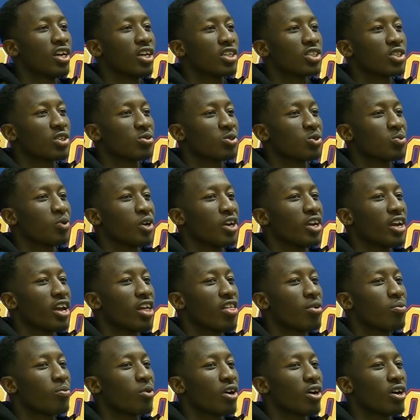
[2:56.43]
so we play
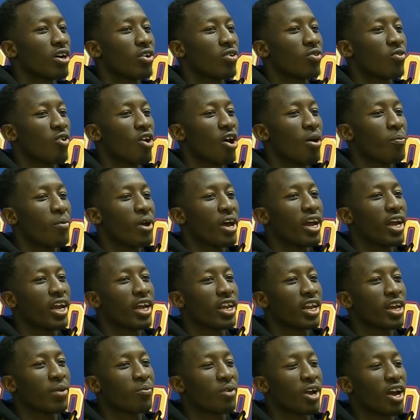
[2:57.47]
together, but Rob Bag and
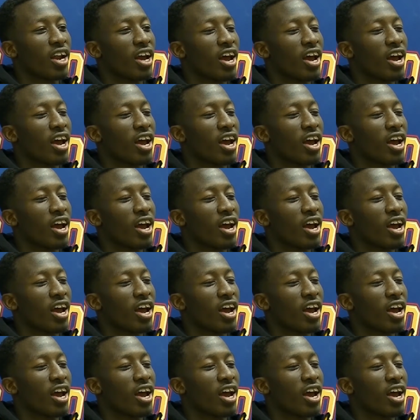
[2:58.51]
him kind